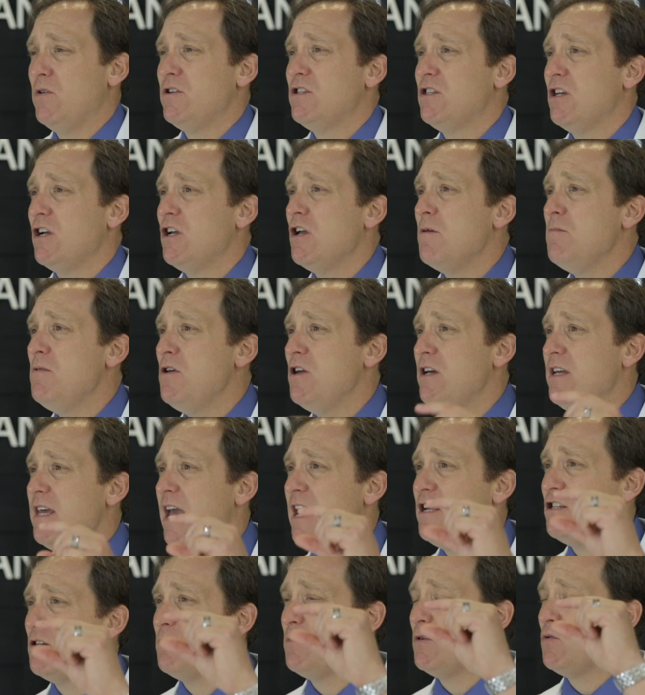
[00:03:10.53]
which is a
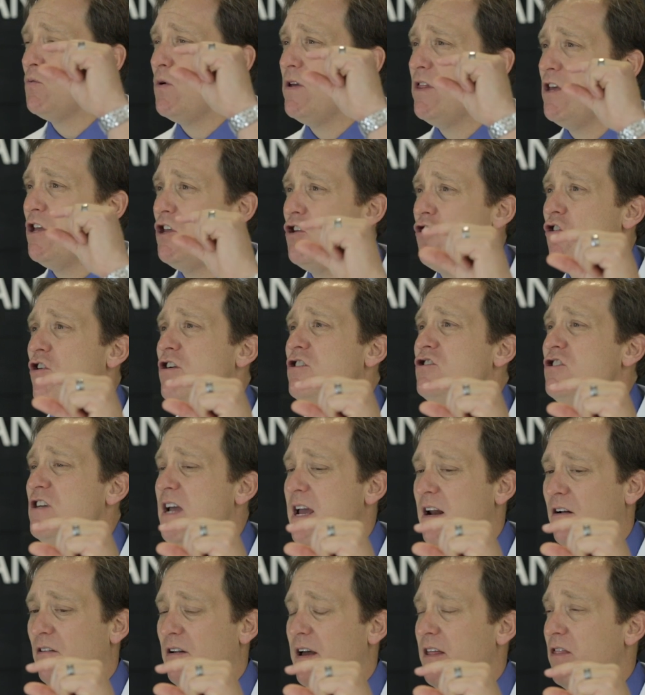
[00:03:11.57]
communication between the urine
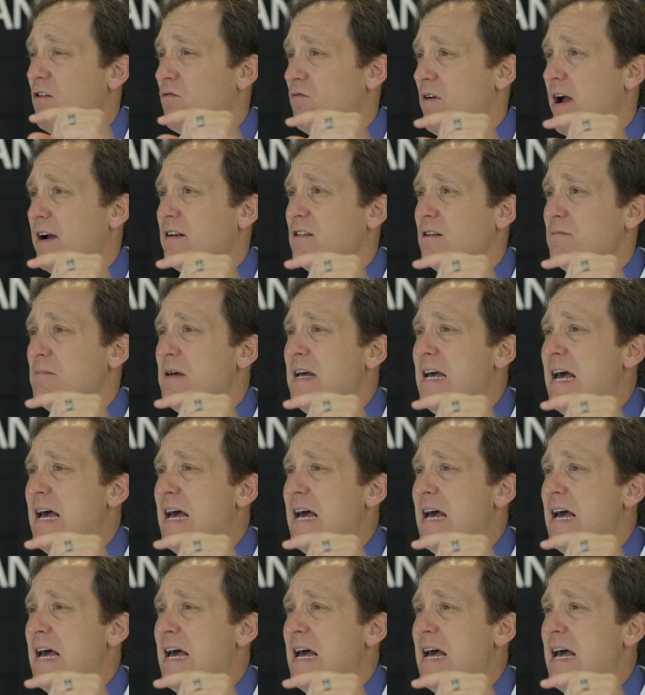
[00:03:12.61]
channel and the rectum.